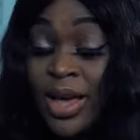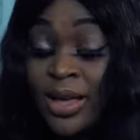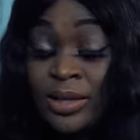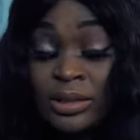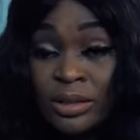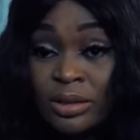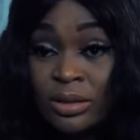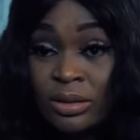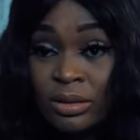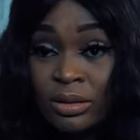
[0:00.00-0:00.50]

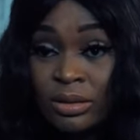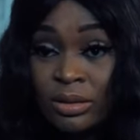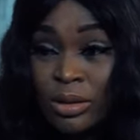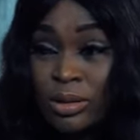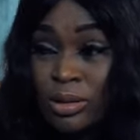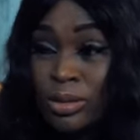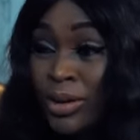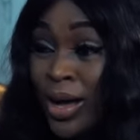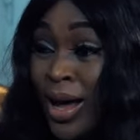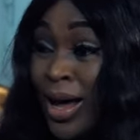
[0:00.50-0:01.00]
Yes.
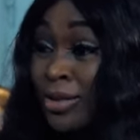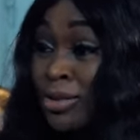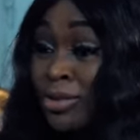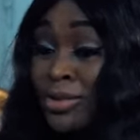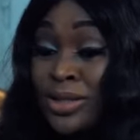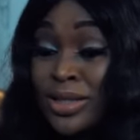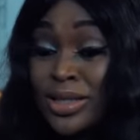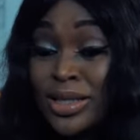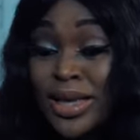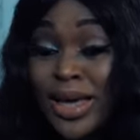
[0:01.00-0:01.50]
So I
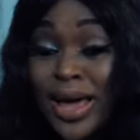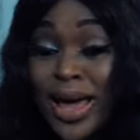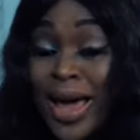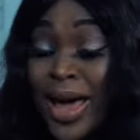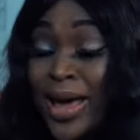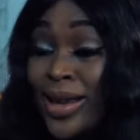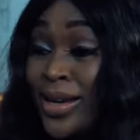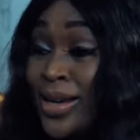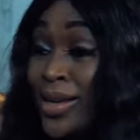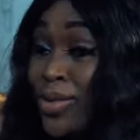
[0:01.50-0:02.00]
don't see
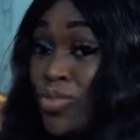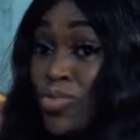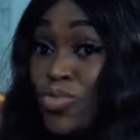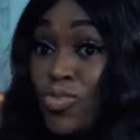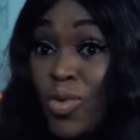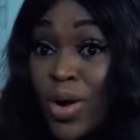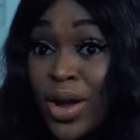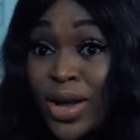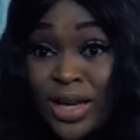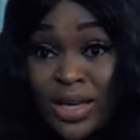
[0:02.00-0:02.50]
any
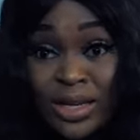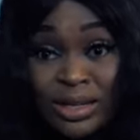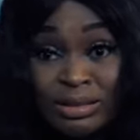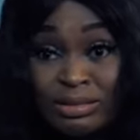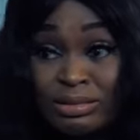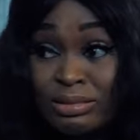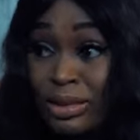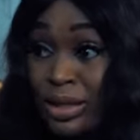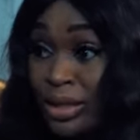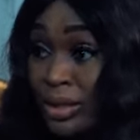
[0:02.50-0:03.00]
way
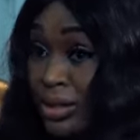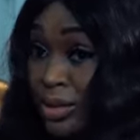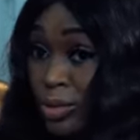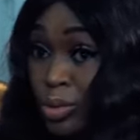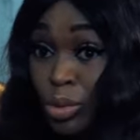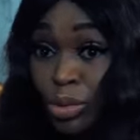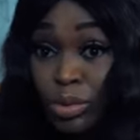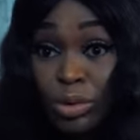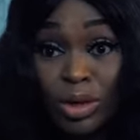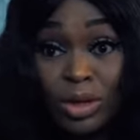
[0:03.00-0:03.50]

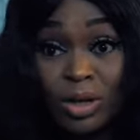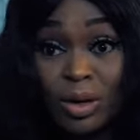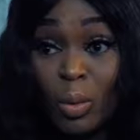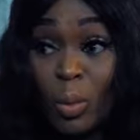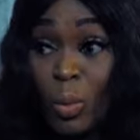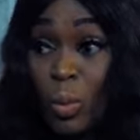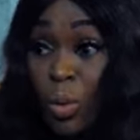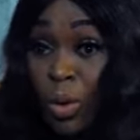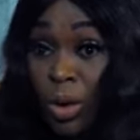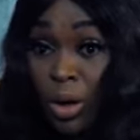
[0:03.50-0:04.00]
this will
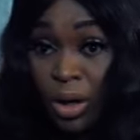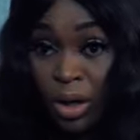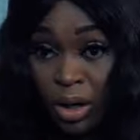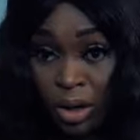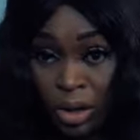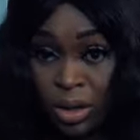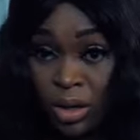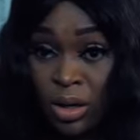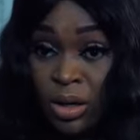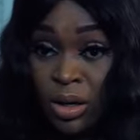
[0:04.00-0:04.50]
not
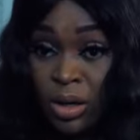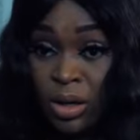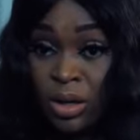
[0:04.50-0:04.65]
work.